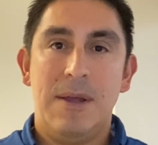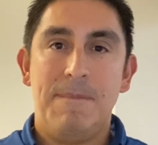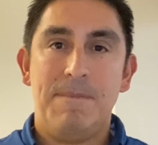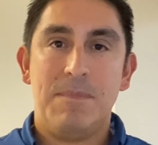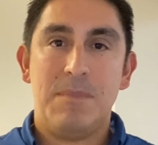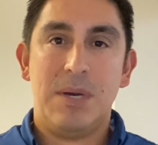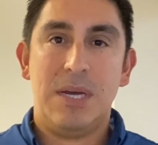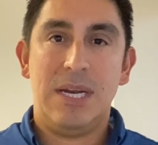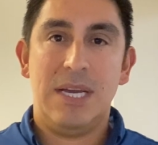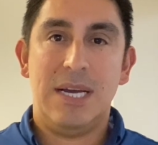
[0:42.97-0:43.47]

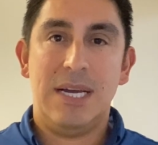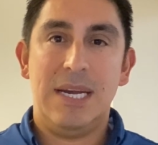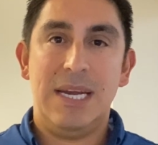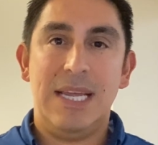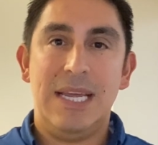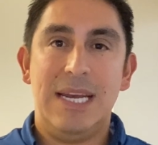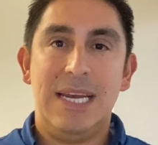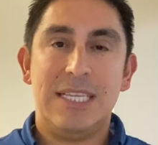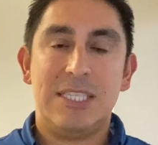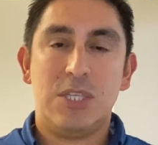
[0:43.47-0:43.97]
But
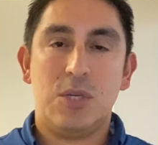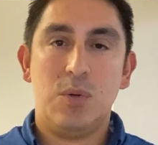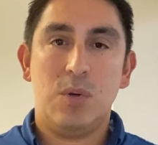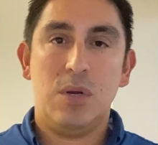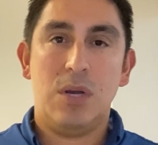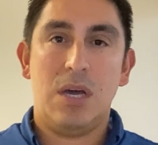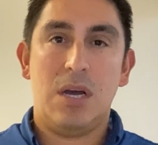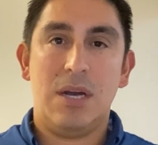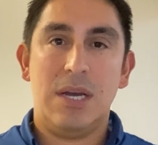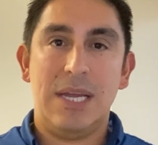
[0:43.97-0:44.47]
let's go
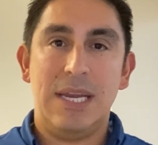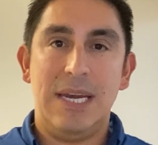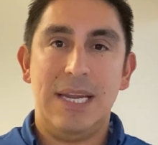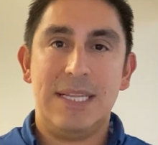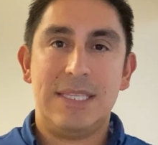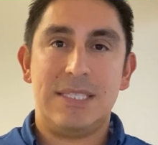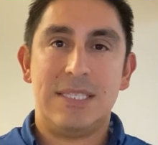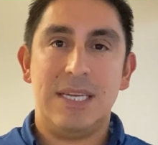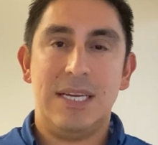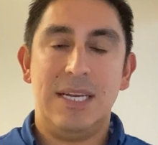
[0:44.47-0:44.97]
along and
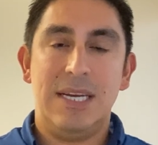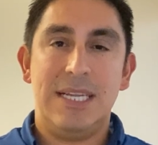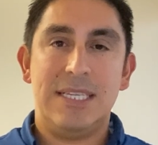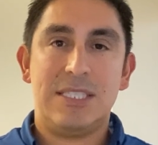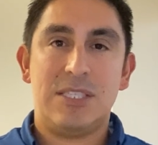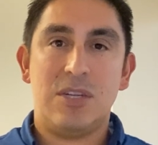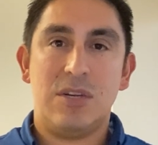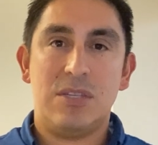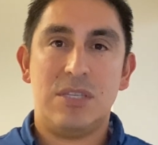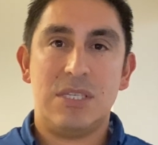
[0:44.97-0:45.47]
let's
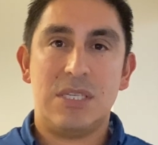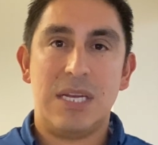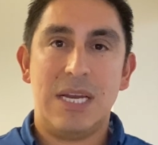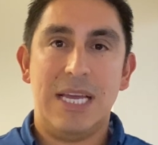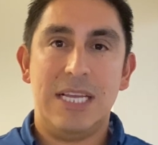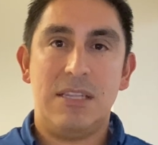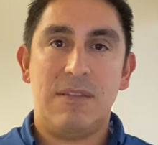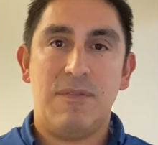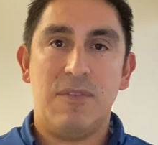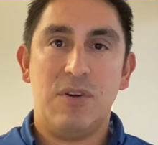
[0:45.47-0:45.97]
start the
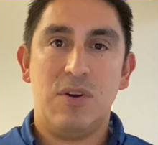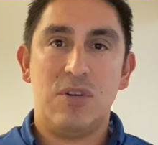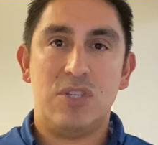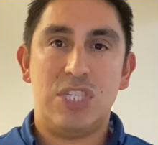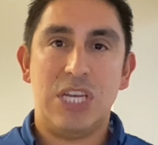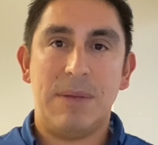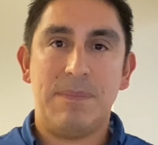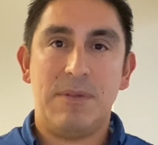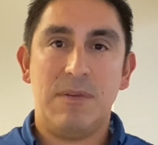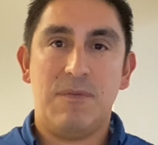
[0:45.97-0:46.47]
slides for
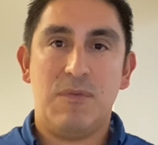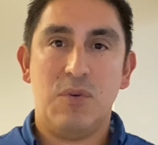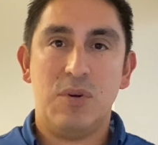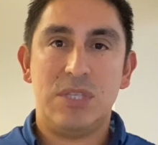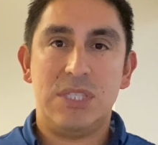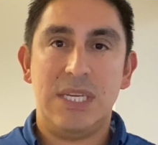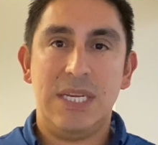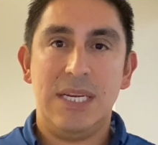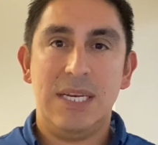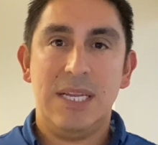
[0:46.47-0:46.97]
Chapter
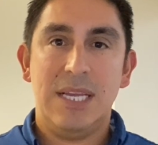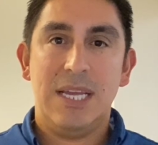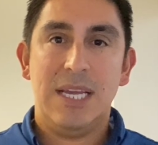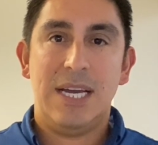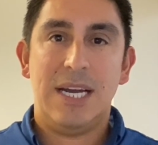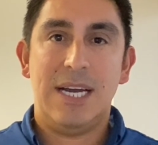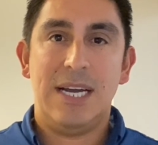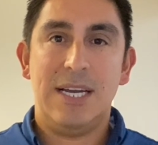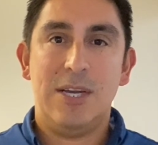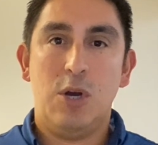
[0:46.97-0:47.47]
14.
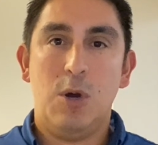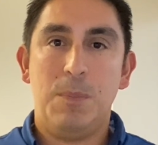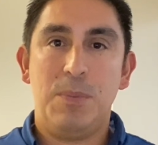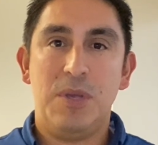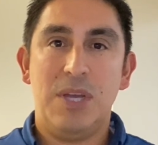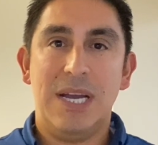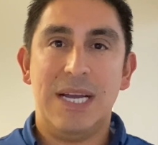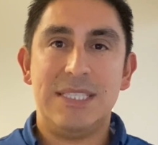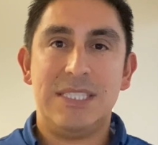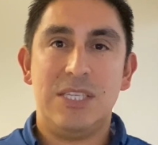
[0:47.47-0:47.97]
I hope you
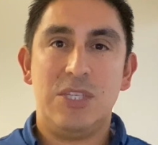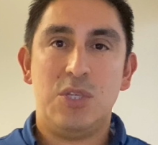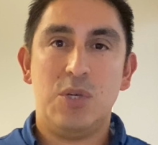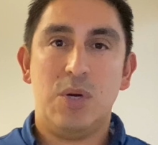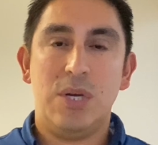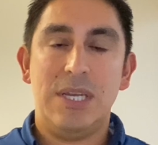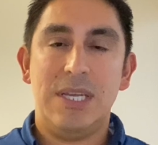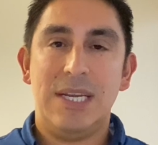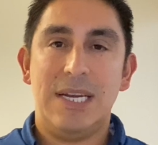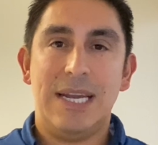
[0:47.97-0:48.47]
guys
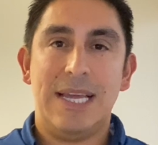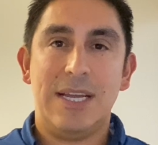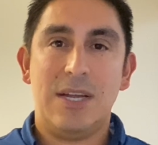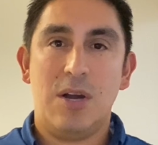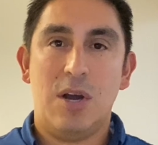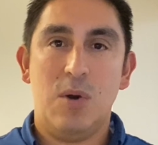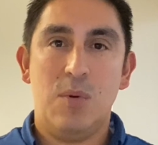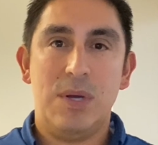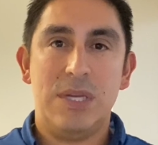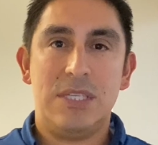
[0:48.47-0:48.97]
enjoy. Like
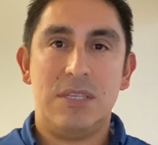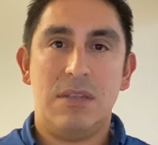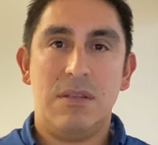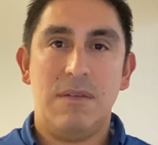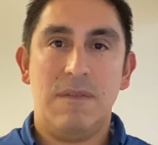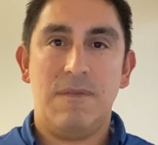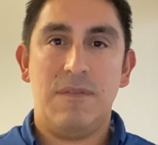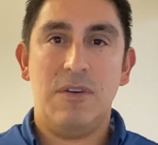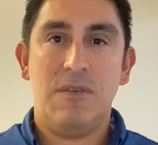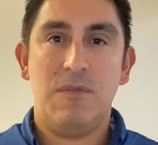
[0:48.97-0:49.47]
always,
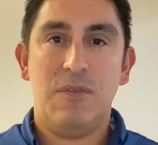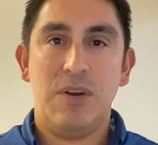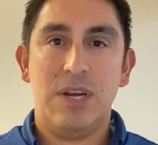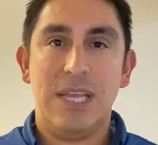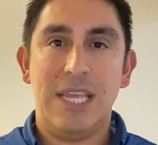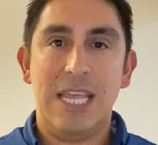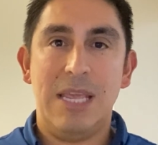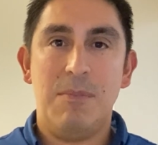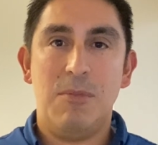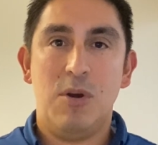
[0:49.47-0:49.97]
feel free
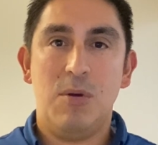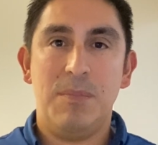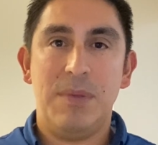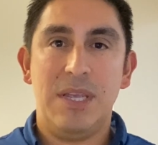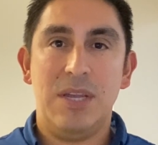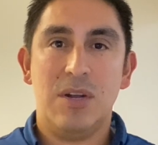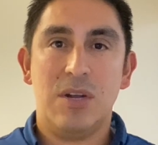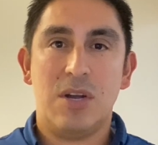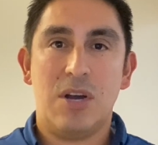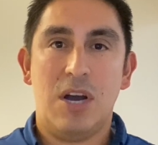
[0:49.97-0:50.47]
to email
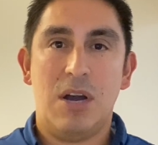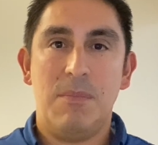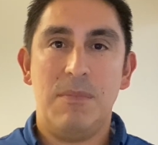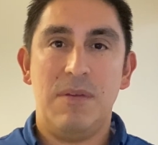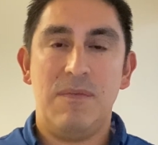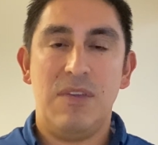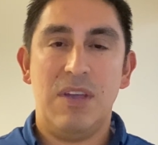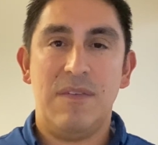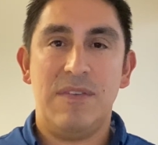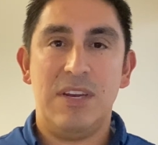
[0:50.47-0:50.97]
me or call me
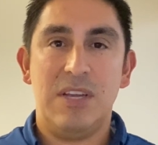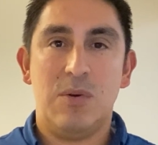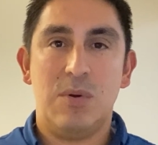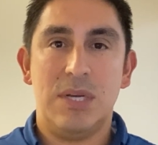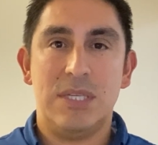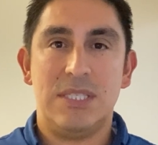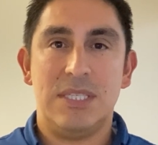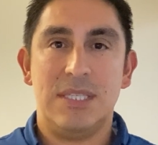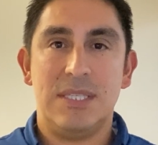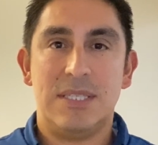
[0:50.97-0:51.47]
if you have any
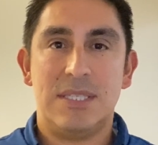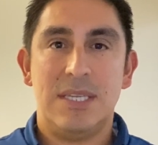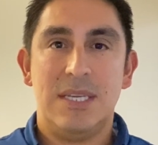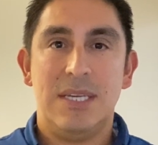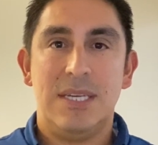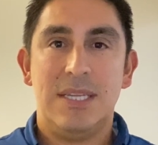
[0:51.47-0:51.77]
questions.